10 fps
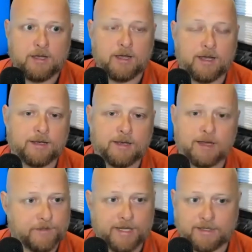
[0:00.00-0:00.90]
And
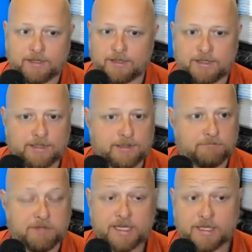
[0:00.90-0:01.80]
like he
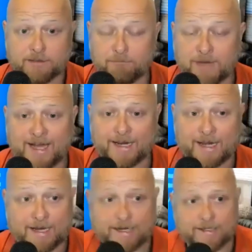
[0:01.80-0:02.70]
didn't bat an
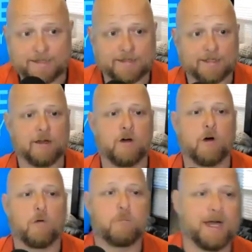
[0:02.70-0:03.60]
eye. He said,
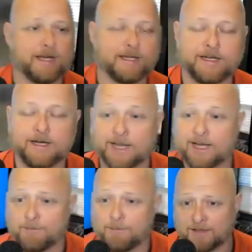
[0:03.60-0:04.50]
oh my God,
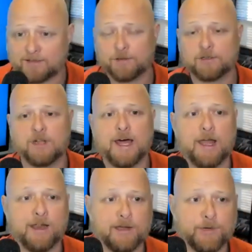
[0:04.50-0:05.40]
am I so glad
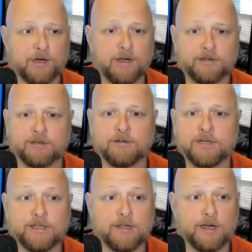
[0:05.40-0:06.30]
I come across the
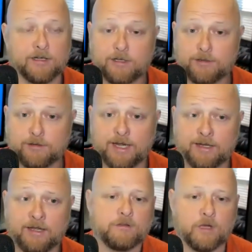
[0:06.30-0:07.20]
street and talk to you today.
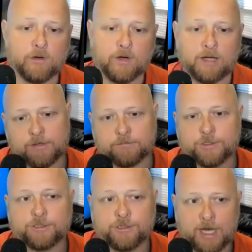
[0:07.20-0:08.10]
So I'm
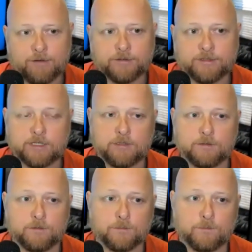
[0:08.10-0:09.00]
just challenging
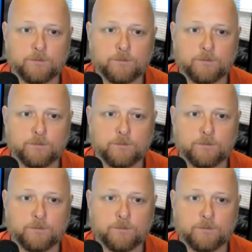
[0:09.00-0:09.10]
you.